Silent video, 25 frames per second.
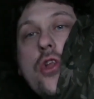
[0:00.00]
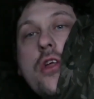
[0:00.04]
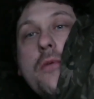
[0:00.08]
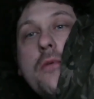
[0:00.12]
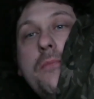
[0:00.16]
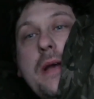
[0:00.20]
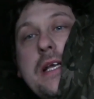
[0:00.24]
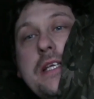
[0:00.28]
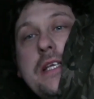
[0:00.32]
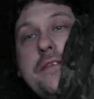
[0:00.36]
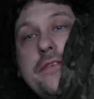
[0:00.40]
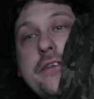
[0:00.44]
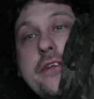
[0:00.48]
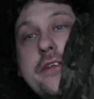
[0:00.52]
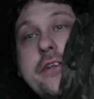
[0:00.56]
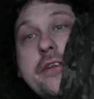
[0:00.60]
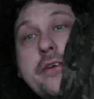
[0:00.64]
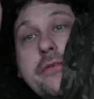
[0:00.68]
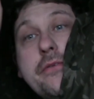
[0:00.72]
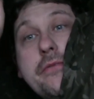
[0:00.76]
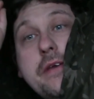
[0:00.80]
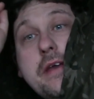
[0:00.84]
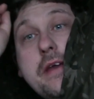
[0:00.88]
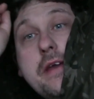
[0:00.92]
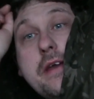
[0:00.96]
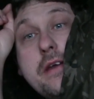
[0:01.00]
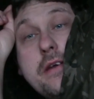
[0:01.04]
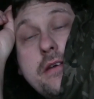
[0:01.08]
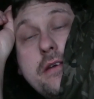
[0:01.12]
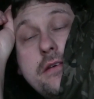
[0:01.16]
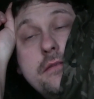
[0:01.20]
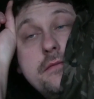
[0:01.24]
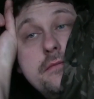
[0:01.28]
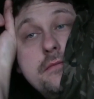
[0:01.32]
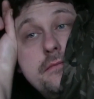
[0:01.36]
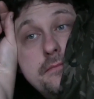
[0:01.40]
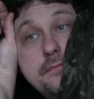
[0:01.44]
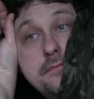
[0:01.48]
the best for the new year,
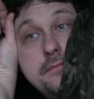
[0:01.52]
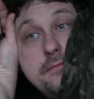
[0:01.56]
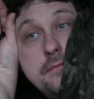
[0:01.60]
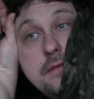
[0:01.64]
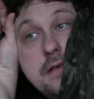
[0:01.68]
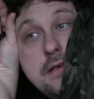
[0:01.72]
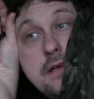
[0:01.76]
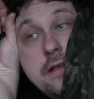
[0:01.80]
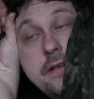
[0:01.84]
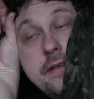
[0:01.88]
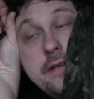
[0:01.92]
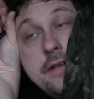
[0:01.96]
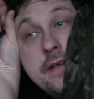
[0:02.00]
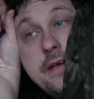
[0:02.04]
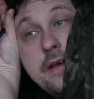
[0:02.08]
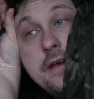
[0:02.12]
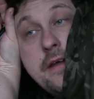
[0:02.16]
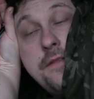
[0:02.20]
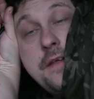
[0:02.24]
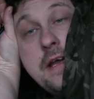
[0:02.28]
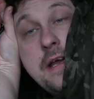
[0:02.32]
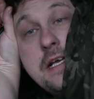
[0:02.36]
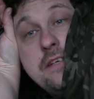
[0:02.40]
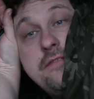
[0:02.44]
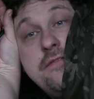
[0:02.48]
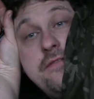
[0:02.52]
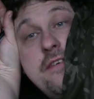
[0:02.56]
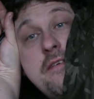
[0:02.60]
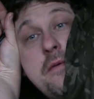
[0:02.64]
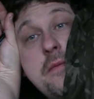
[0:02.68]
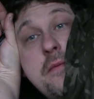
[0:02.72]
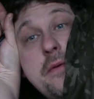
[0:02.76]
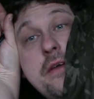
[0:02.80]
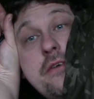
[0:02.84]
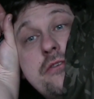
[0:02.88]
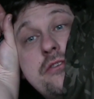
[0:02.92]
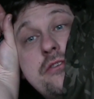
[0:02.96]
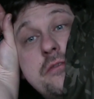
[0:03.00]
and thanks for
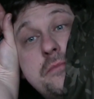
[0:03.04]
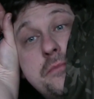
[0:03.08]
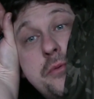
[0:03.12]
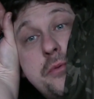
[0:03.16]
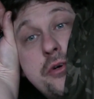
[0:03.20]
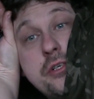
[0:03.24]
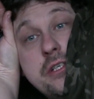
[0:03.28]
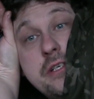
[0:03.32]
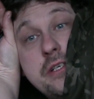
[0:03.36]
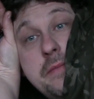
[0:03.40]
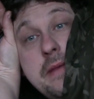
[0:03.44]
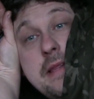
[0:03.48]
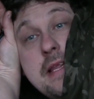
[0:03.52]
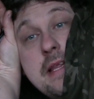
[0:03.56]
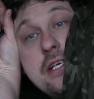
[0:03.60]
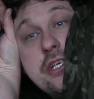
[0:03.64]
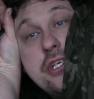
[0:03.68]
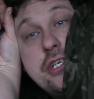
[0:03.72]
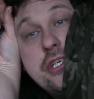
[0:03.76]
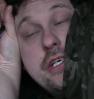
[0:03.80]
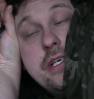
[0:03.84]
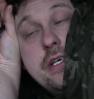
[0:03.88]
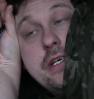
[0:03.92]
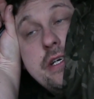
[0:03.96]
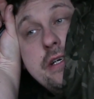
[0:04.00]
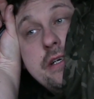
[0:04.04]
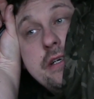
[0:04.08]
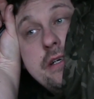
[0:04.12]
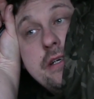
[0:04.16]
everybody who supported me last year,